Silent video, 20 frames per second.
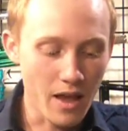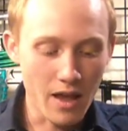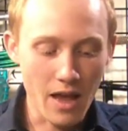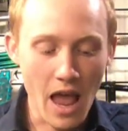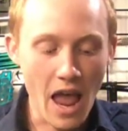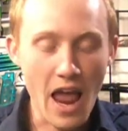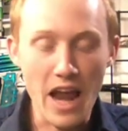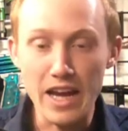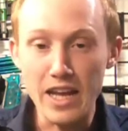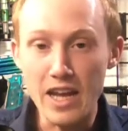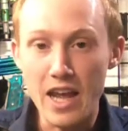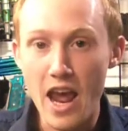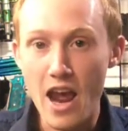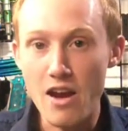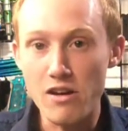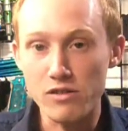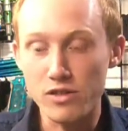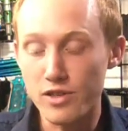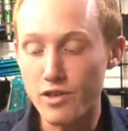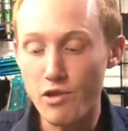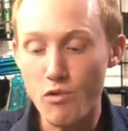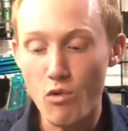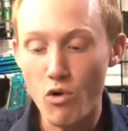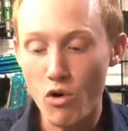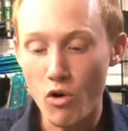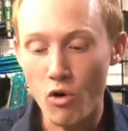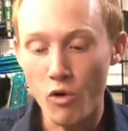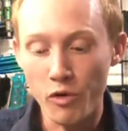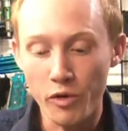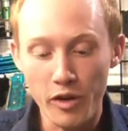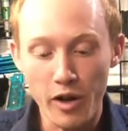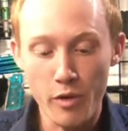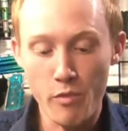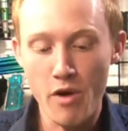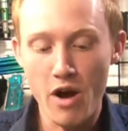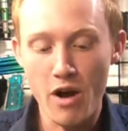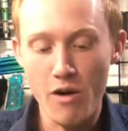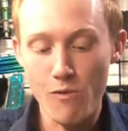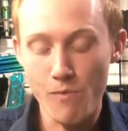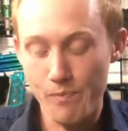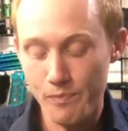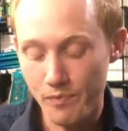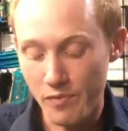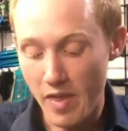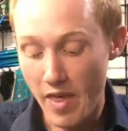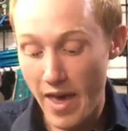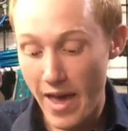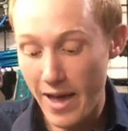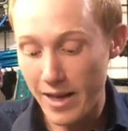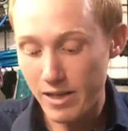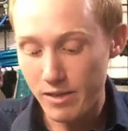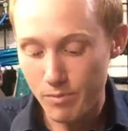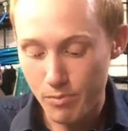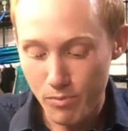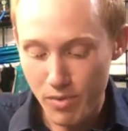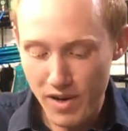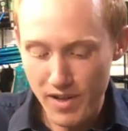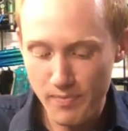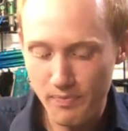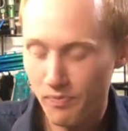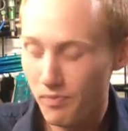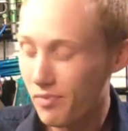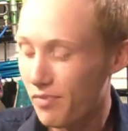any cares in the world about that. But